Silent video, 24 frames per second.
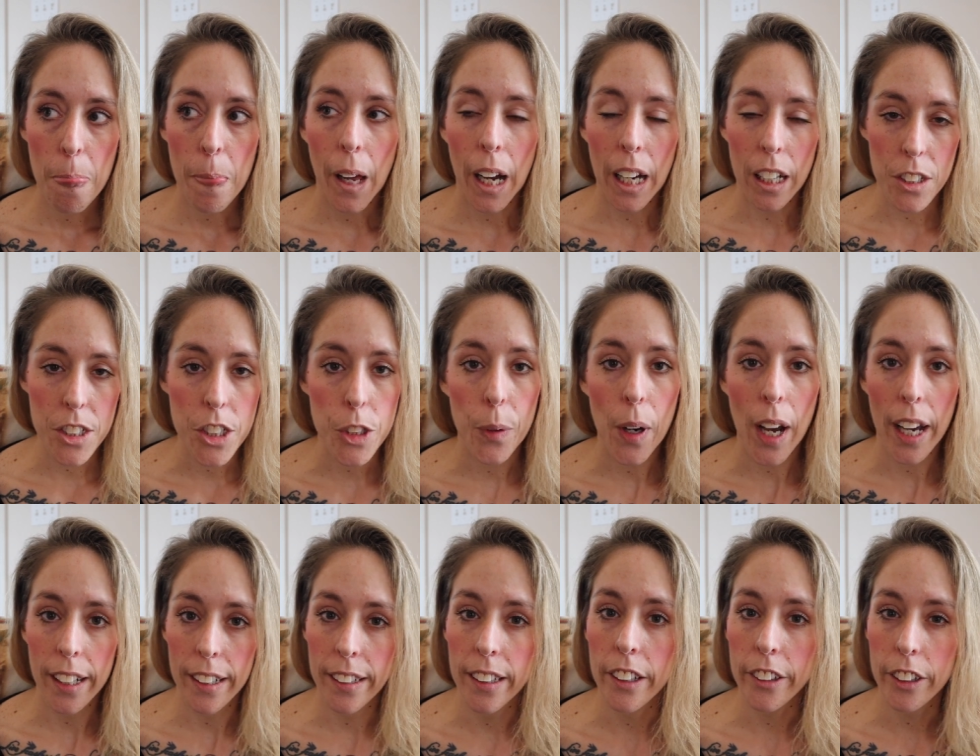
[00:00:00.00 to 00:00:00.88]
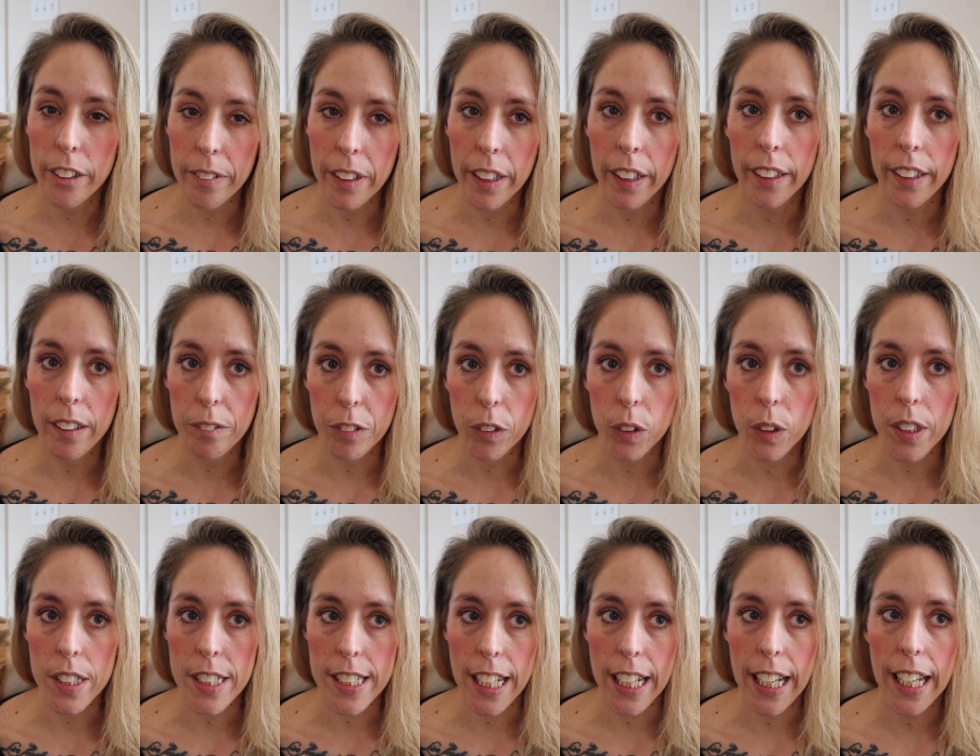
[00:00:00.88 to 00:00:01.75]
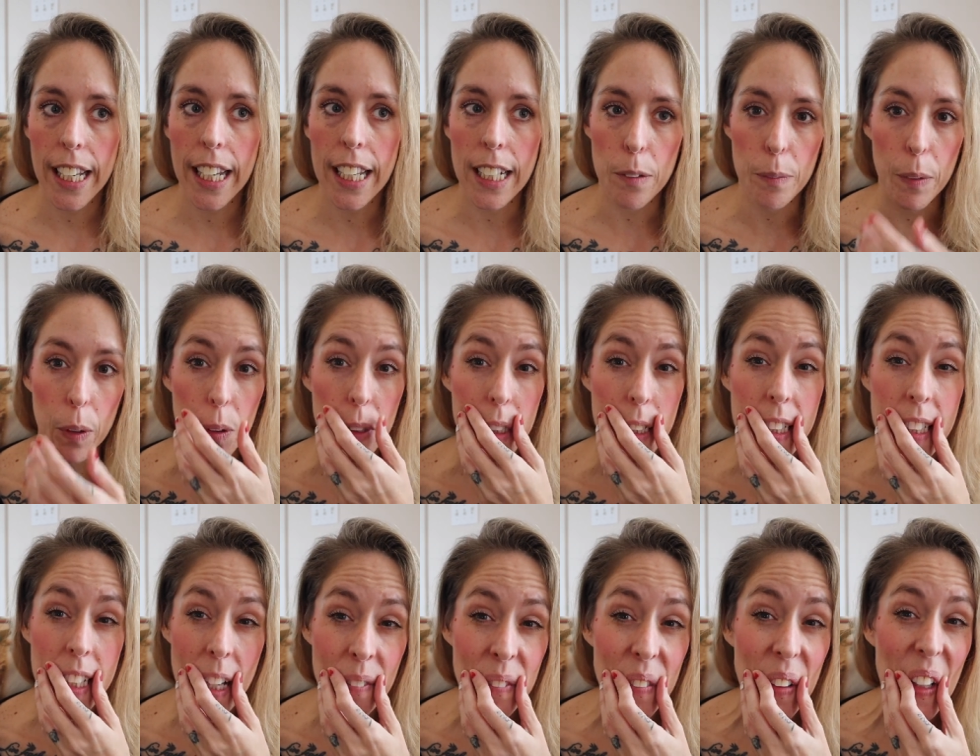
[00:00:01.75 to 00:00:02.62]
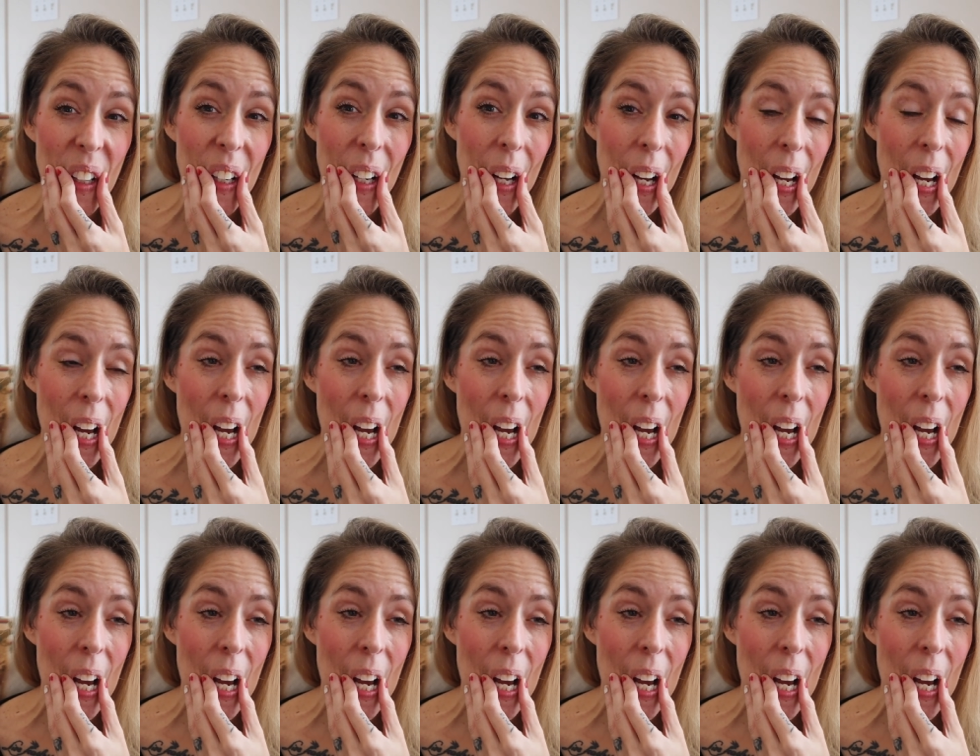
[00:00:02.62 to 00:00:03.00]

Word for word: I also had another very difficult day in about December